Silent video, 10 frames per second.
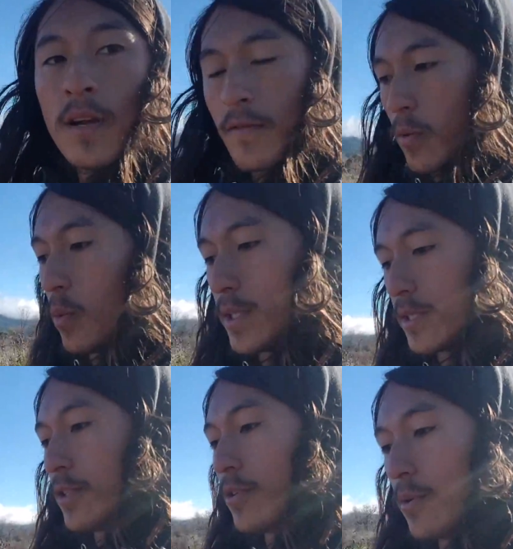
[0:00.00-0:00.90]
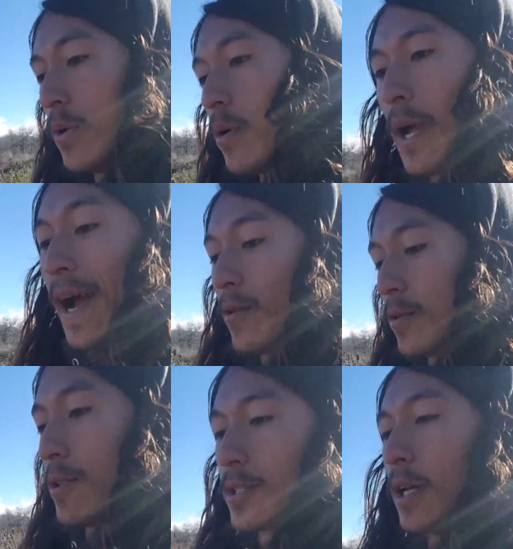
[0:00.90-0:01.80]
for 1 to 2
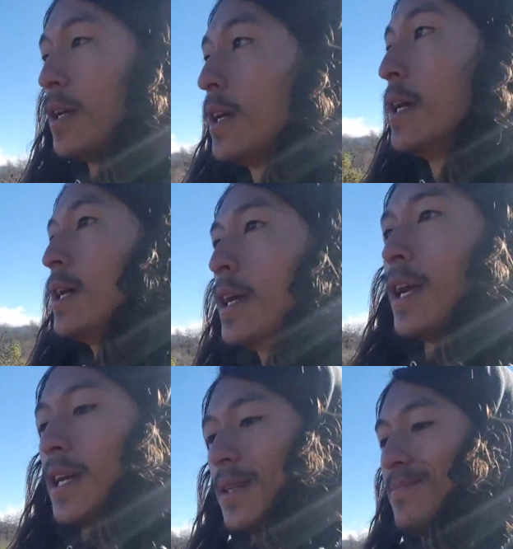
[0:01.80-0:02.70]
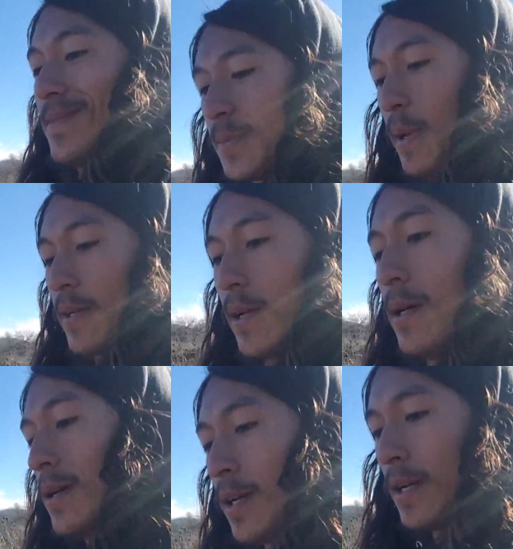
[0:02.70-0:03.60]
hours and spend
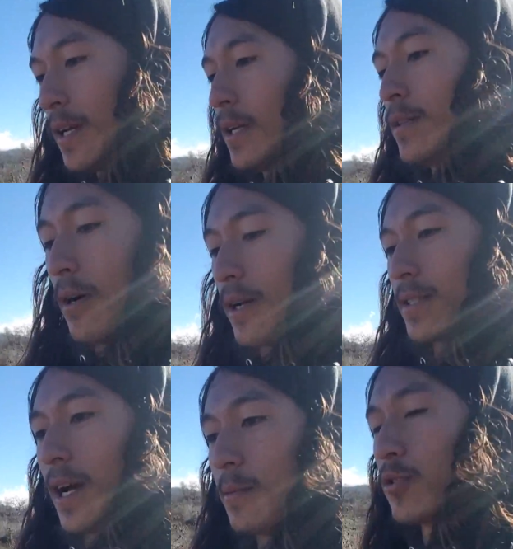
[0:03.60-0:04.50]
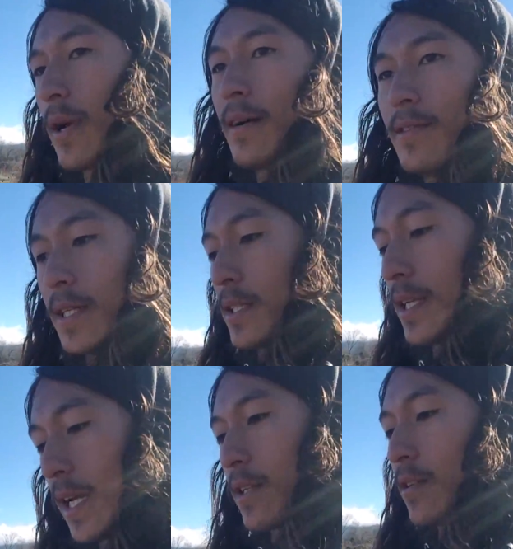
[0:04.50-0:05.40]
a lot of time traveling to
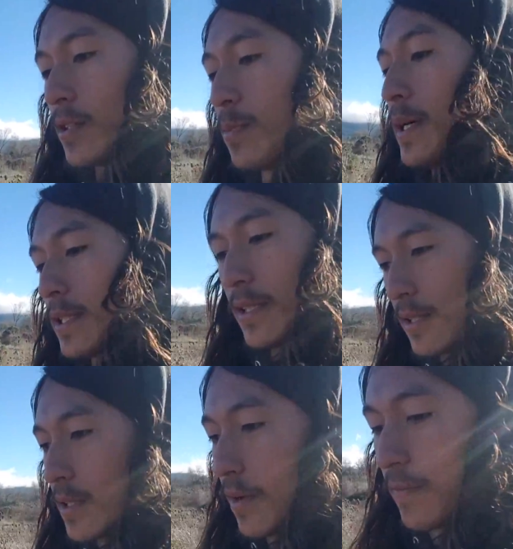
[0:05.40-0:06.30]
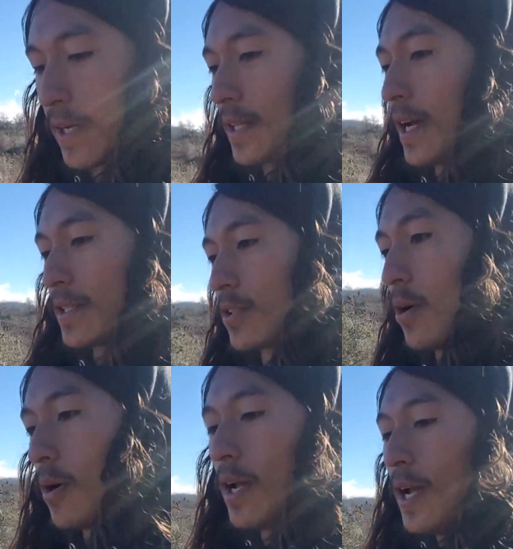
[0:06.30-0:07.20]
get to those places and stuff like that.
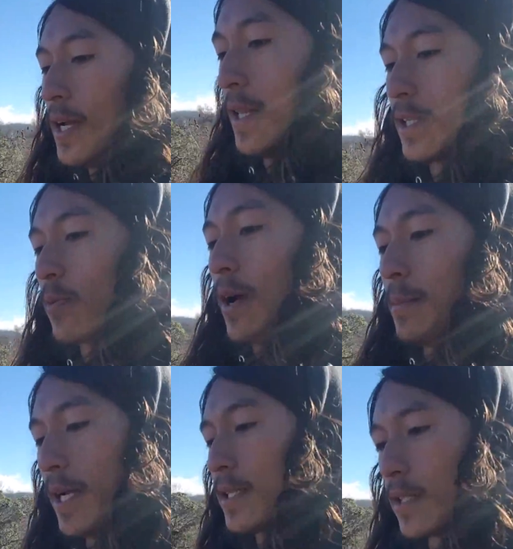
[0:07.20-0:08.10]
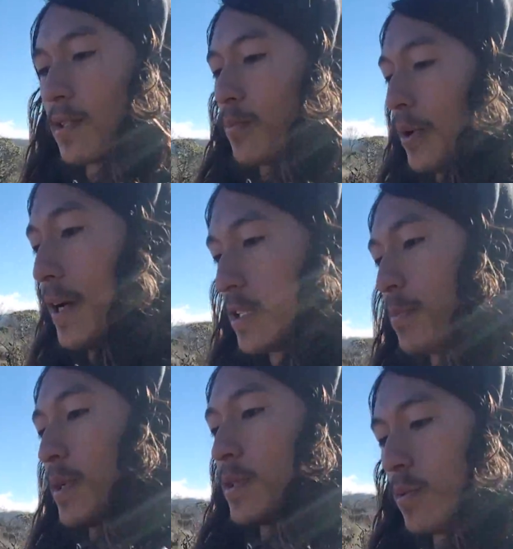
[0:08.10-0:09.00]
So that's why it makes us depressed,
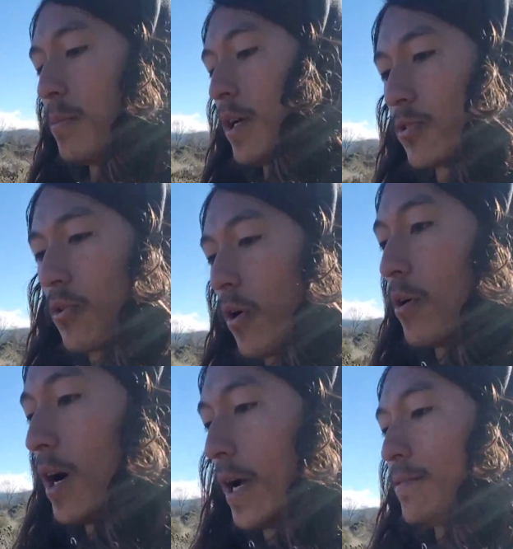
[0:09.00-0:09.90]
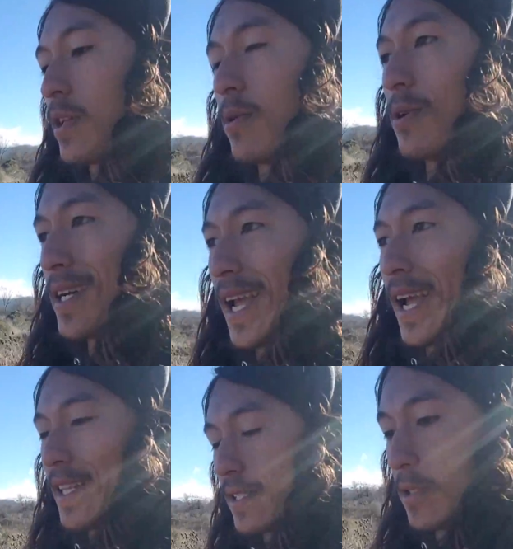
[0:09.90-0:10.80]
because we measure our lives and we're like, hey,
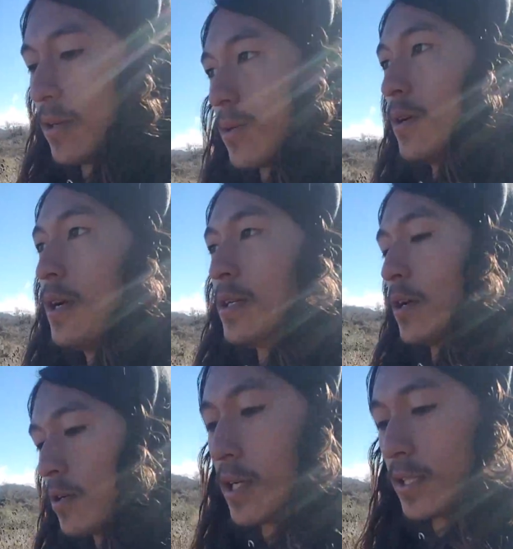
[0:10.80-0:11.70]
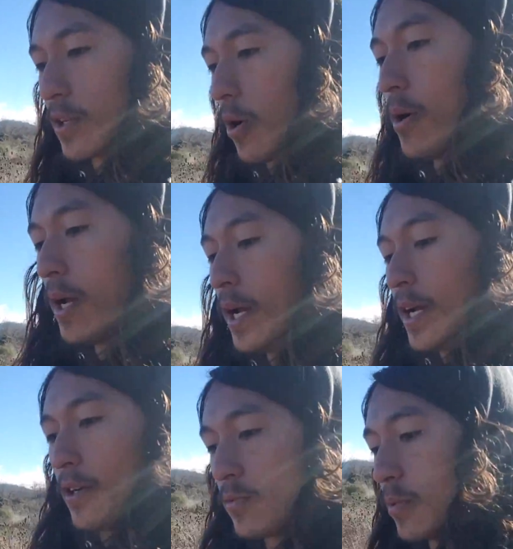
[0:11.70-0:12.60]
that's no good. So
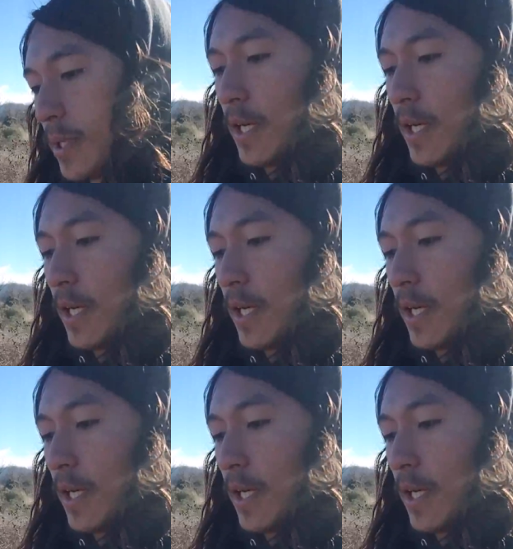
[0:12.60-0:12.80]
here's what we